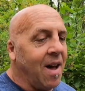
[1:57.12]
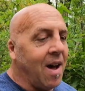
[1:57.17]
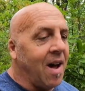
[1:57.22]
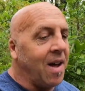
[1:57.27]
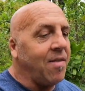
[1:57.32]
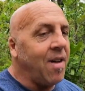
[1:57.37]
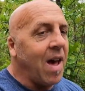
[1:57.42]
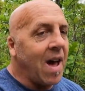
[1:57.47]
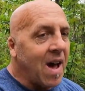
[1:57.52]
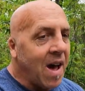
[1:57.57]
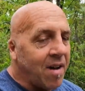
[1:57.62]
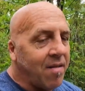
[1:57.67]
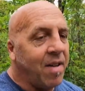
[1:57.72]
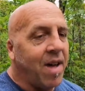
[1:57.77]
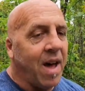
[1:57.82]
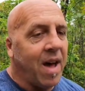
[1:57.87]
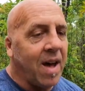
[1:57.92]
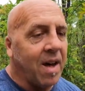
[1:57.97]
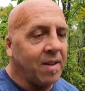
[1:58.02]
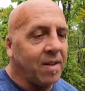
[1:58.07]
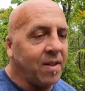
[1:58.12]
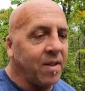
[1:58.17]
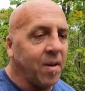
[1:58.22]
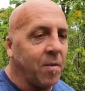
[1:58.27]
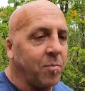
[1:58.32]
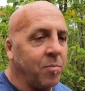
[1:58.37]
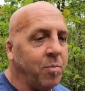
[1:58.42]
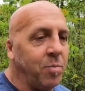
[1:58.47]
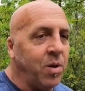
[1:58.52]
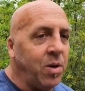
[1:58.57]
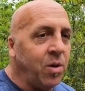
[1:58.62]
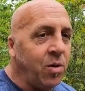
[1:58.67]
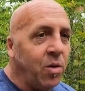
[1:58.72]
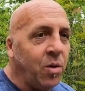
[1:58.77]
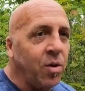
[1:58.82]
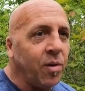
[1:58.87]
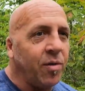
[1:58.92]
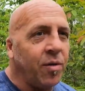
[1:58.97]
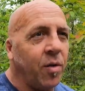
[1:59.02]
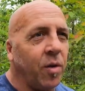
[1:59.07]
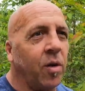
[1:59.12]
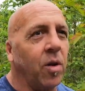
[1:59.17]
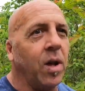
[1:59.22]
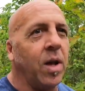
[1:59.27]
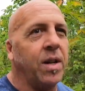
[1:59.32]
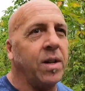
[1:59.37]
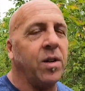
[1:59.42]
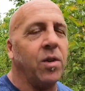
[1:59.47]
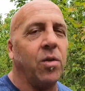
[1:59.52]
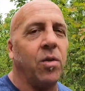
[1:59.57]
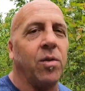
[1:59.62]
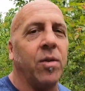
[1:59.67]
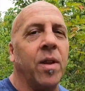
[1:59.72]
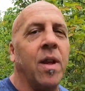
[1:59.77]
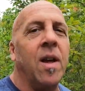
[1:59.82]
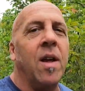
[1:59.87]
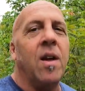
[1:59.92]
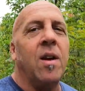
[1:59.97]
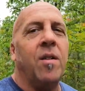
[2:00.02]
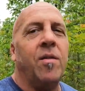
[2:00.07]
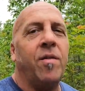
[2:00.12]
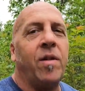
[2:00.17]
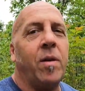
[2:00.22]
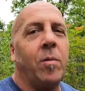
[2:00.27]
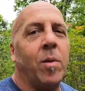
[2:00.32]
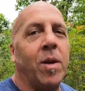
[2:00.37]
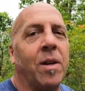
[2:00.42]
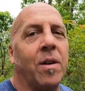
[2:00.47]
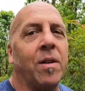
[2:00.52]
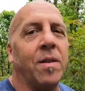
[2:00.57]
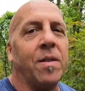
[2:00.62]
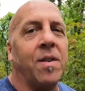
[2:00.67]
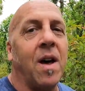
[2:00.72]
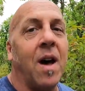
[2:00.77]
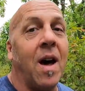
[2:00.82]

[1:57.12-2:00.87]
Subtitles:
I have had some beautiful adult females,